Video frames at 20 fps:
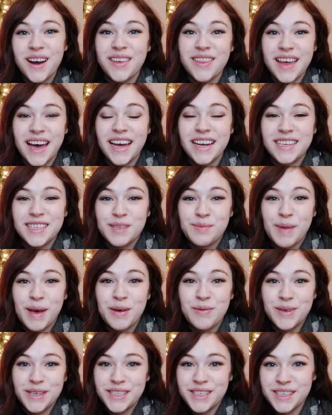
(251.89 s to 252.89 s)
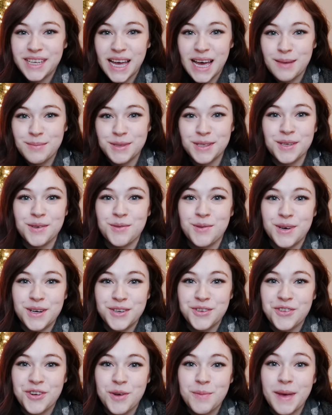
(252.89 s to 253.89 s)
That is my winter capsule
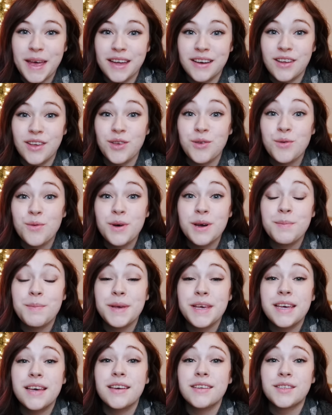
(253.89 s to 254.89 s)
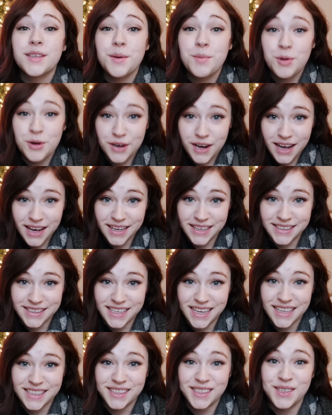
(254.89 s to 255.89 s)
wardrobe, and you would be surprised
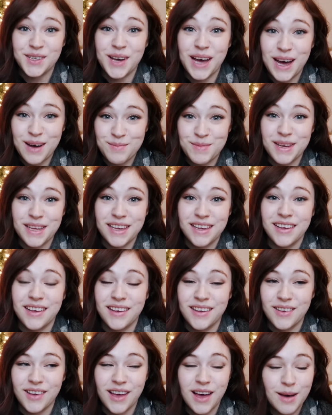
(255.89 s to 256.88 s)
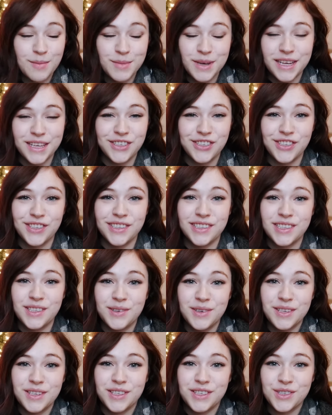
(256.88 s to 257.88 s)
as to how many combinations
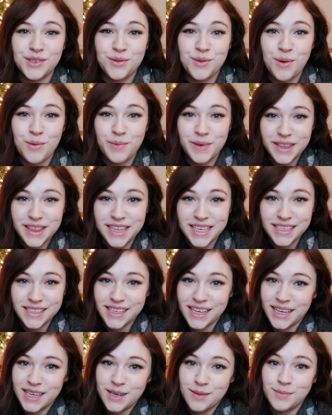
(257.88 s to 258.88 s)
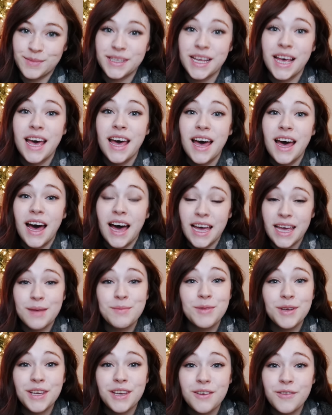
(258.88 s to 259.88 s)
you can do with these items. I
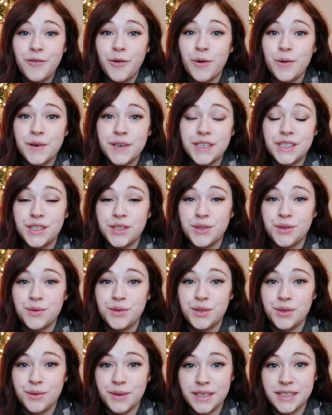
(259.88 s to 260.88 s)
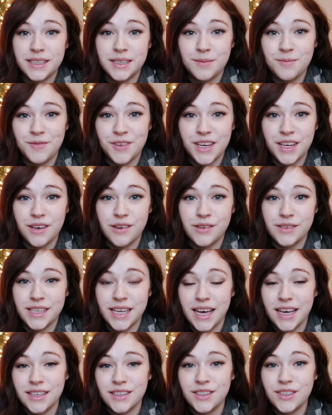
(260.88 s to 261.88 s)
am looking forward to doing some videos
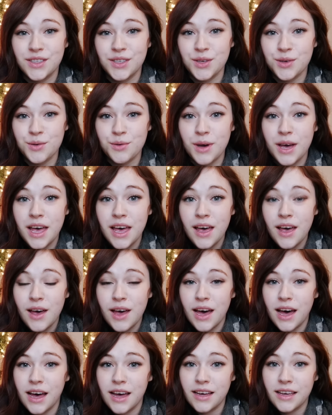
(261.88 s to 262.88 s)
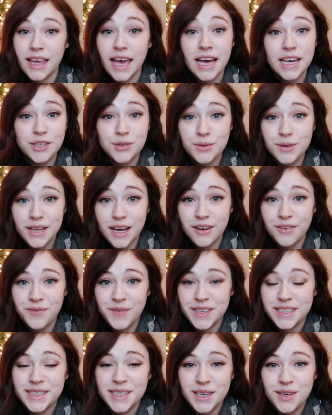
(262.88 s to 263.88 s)
as to uh, casual
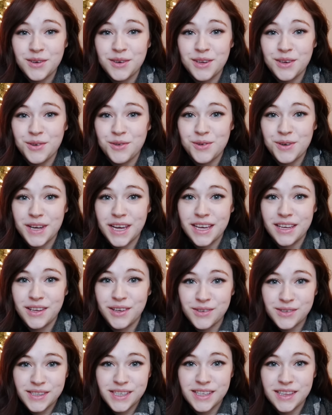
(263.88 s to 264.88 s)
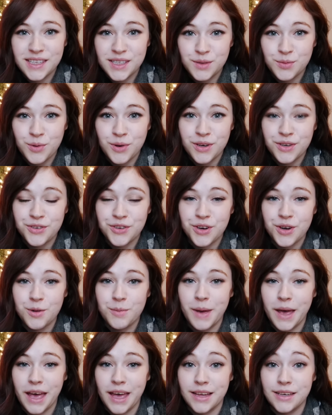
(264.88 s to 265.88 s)
outfits that you can create using this
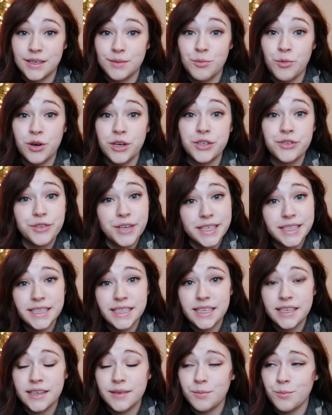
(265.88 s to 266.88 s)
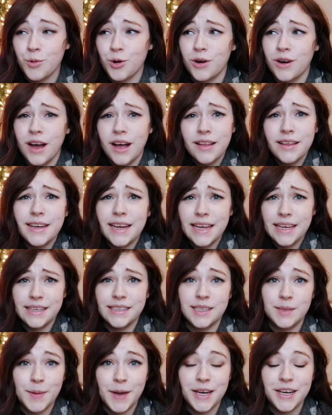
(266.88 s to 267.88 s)
wardrobe, and more dressy, more holiday
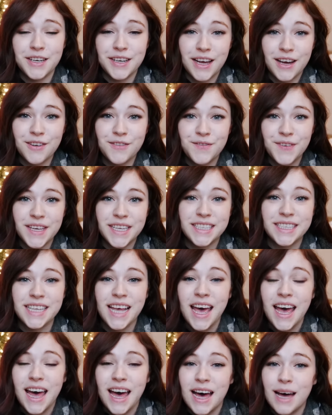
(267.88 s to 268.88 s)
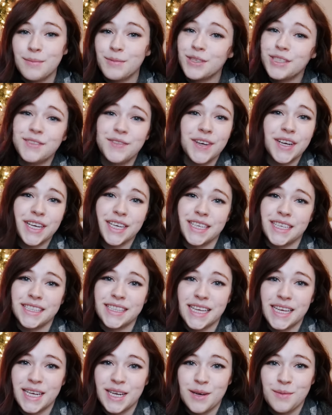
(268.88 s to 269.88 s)
inspired outfits. I'm just very
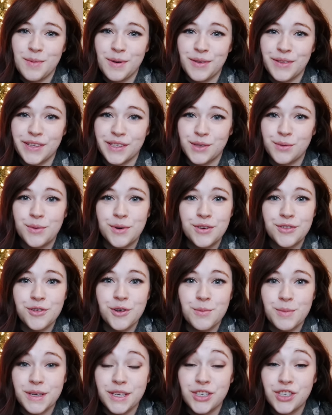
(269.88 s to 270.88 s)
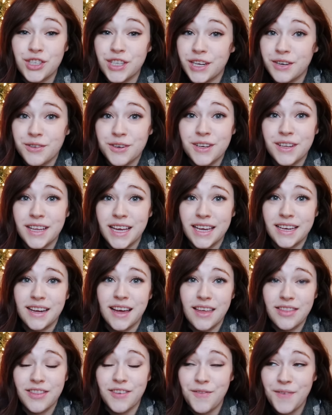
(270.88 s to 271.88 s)
excited about this wardrobe in general, and
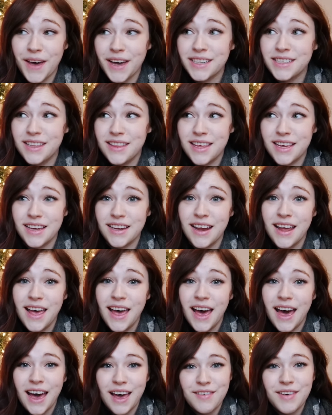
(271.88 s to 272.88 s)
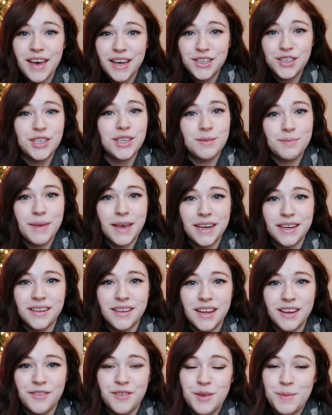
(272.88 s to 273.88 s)
the fact that I've actually made a
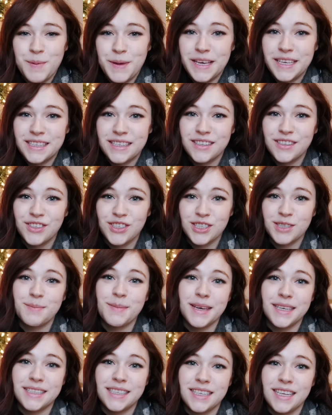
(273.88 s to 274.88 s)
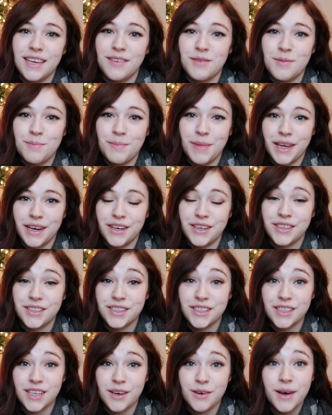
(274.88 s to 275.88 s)
lot of the pieces just makes it even better.
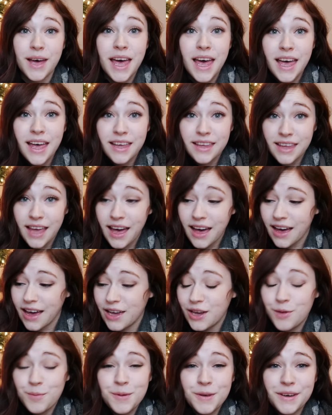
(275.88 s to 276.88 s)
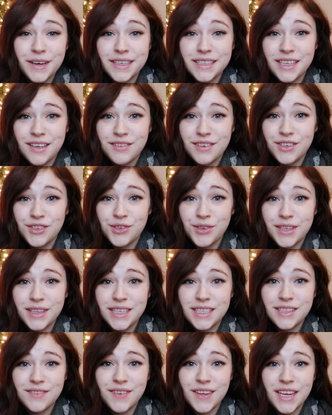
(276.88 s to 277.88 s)
So yeah, I hope you guys have enjoyed
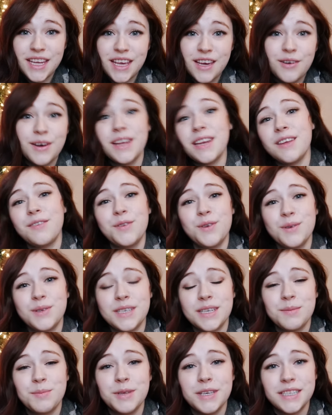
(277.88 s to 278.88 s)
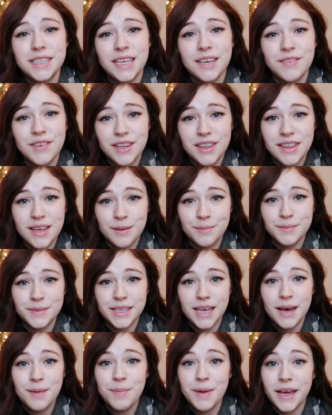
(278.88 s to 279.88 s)
this video, and if you did, please give it a thumbs
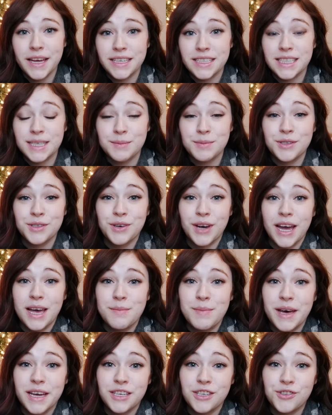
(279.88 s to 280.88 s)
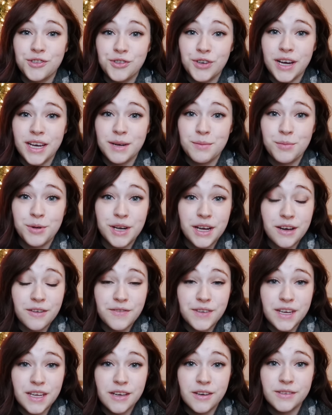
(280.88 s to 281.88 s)
up and subscribe. I do try and put out
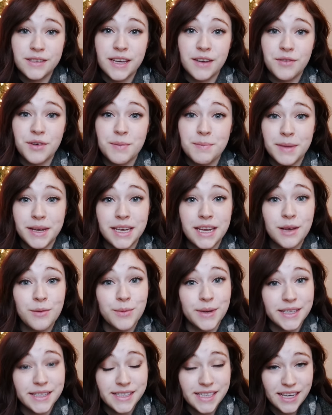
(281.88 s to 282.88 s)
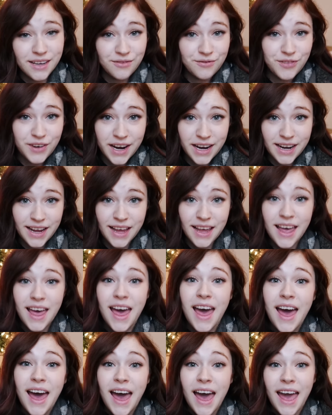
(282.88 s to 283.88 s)
videos every Monday, Wednesday, and Friday,
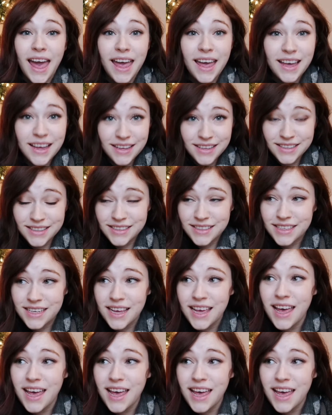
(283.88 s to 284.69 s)
and